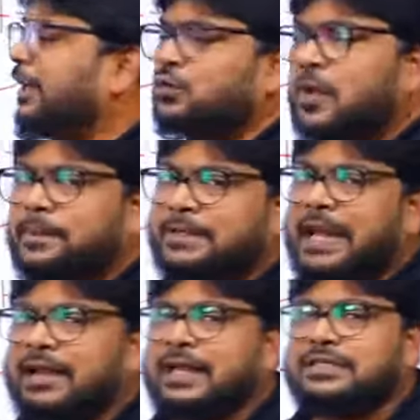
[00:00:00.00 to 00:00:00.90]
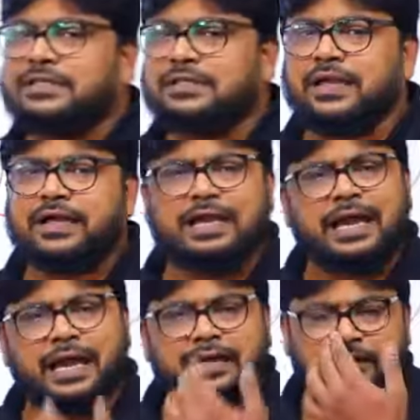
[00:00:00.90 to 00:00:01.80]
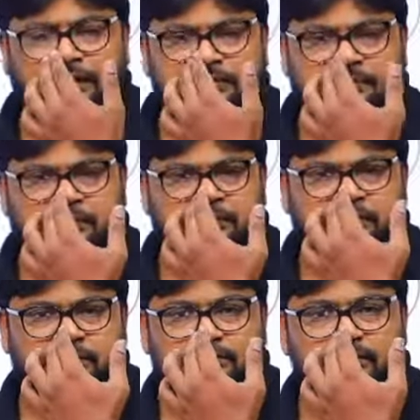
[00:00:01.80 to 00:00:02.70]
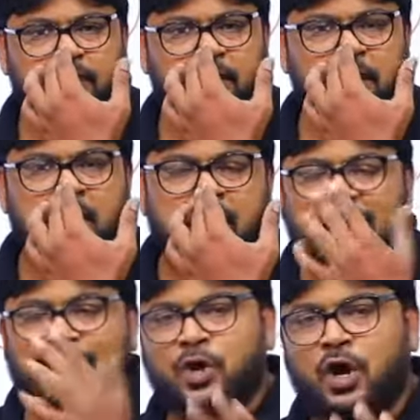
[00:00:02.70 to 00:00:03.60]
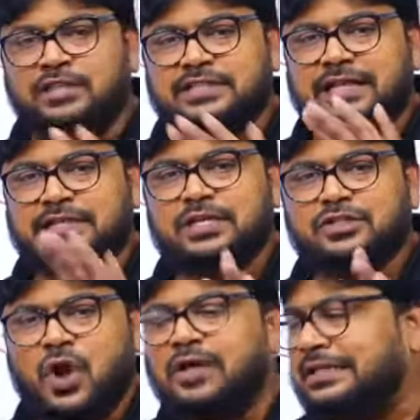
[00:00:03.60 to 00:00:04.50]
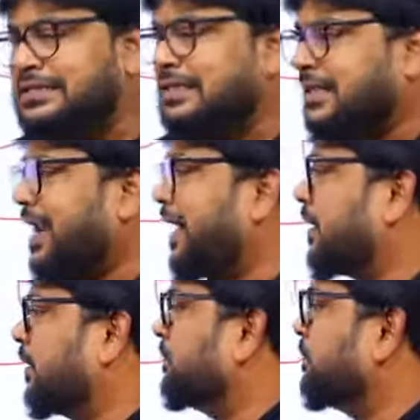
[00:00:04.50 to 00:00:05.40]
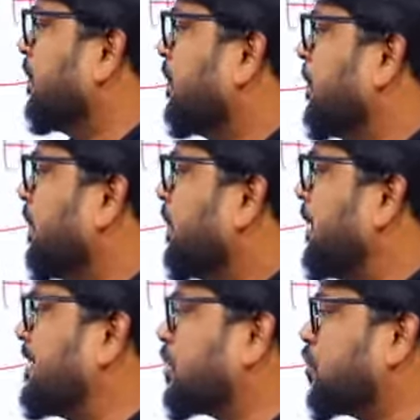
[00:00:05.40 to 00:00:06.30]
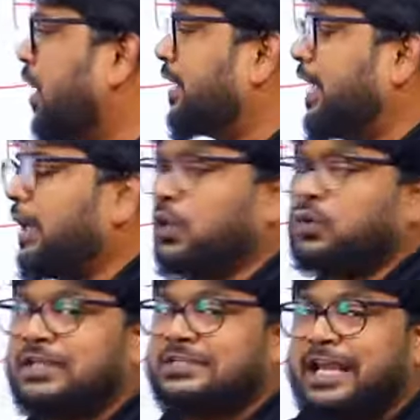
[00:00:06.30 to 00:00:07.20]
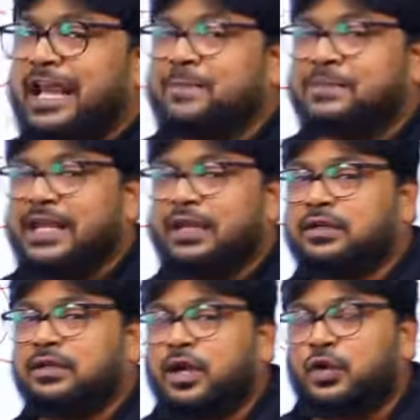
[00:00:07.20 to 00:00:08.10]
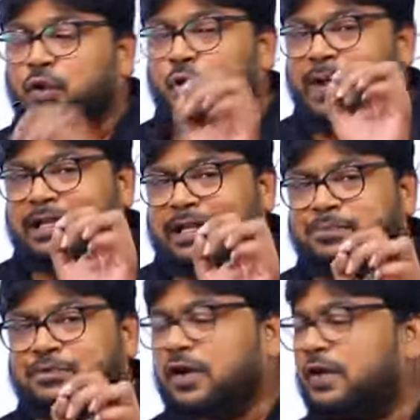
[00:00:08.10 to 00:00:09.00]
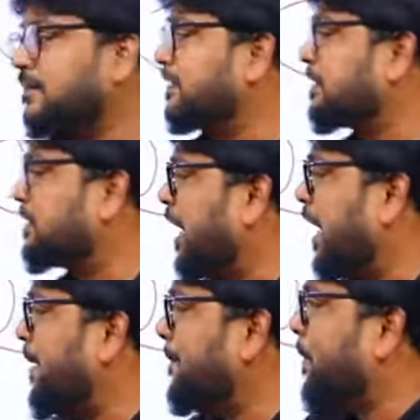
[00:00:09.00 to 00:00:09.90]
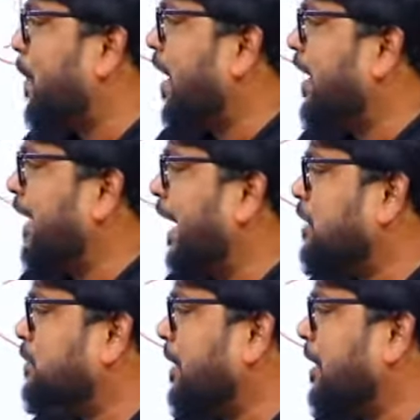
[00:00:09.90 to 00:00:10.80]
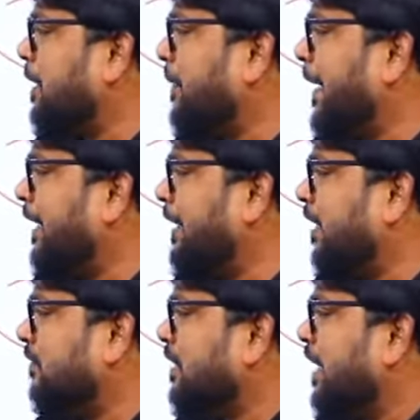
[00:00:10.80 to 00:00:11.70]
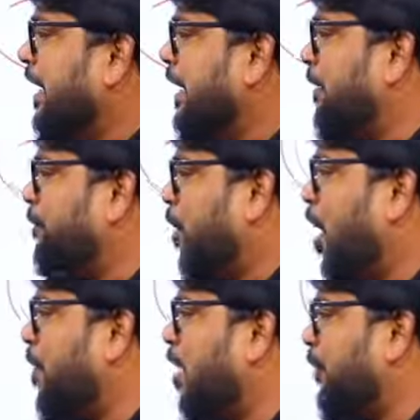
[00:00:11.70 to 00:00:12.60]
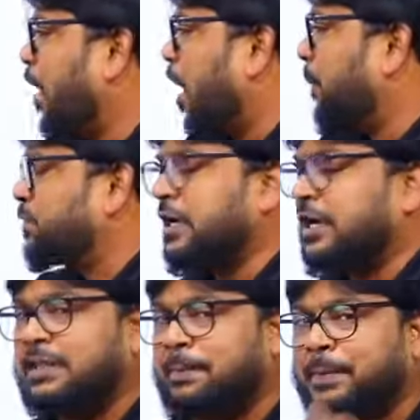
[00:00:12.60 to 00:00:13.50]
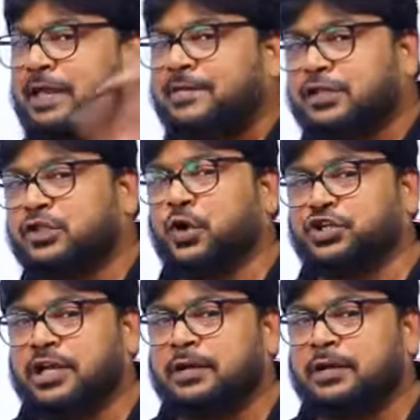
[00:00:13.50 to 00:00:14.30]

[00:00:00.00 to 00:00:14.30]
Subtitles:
To obtain research degree, correct. I am not saying this is wrong. This is correct. This is not negative. The same thing. You might observe the same point has been repeated in a form of an option in the previous question.